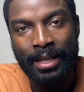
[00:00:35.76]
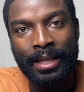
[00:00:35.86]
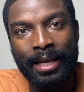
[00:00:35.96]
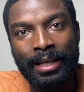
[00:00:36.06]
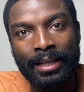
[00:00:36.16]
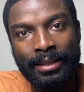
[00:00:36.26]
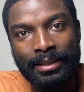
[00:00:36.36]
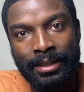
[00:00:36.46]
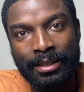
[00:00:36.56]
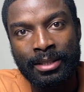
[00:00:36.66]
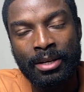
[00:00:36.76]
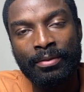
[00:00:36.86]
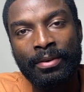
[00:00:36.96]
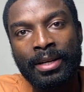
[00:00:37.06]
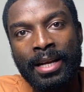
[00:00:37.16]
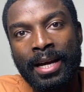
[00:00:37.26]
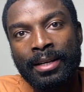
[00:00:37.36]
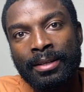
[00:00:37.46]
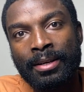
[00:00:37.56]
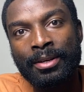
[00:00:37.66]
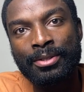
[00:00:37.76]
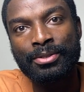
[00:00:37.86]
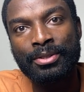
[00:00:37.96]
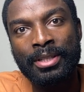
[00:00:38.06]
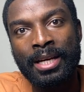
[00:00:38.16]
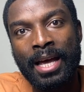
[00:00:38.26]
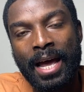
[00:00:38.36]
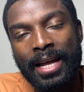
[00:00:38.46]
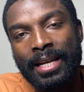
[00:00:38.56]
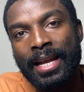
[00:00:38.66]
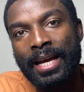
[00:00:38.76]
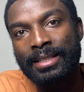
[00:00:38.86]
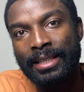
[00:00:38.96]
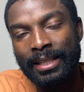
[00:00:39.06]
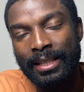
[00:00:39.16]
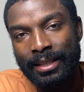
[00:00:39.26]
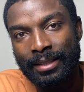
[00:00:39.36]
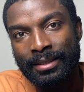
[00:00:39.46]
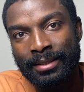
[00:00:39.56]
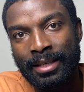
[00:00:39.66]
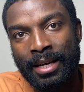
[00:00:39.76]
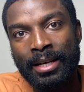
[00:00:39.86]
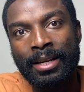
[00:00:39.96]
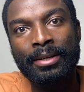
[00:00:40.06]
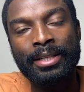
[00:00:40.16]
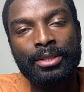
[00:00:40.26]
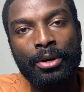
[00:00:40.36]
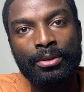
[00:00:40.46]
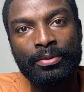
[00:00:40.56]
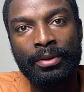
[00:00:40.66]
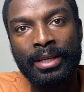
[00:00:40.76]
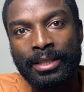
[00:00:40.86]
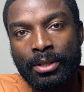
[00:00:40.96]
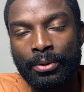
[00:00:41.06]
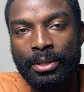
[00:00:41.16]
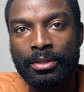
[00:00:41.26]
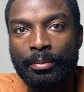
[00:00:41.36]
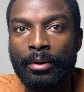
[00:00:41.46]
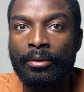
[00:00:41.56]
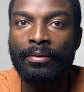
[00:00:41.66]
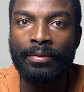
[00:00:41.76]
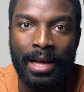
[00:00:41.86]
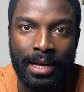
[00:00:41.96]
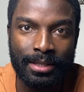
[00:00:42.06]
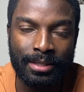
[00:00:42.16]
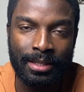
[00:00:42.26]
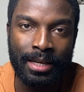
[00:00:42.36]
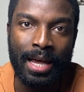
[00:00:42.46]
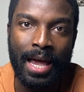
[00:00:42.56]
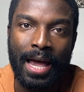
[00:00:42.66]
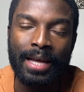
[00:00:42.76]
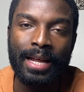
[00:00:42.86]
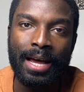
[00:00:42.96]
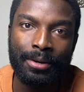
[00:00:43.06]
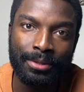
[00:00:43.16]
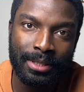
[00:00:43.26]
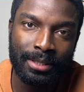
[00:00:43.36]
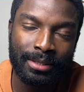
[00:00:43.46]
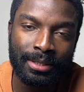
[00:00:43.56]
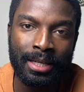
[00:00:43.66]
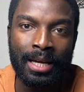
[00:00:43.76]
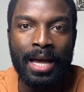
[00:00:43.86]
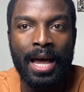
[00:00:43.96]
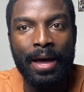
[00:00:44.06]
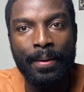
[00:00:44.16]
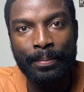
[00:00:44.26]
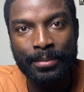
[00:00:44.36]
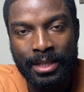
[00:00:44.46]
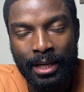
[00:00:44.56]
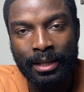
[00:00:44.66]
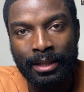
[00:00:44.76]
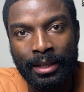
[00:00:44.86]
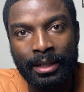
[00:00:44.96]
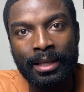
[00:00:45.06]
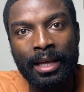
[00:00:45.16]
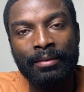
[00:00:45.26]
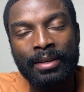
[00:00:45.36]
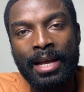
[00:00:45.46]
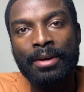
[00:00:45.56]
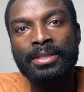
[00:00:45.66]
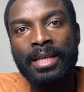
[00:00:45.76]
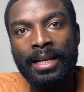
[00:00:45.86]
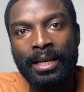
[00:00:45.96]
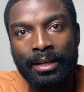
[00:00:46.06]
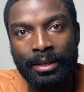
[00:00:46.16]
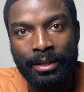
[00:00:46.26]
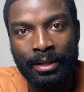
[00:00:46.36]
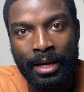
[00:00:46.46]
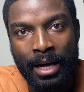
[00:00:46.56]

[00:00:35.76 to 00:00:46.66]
their leases for 990 years. Now this goes for leaseholders of both flats and houses. Secondly, they've announced that they're going to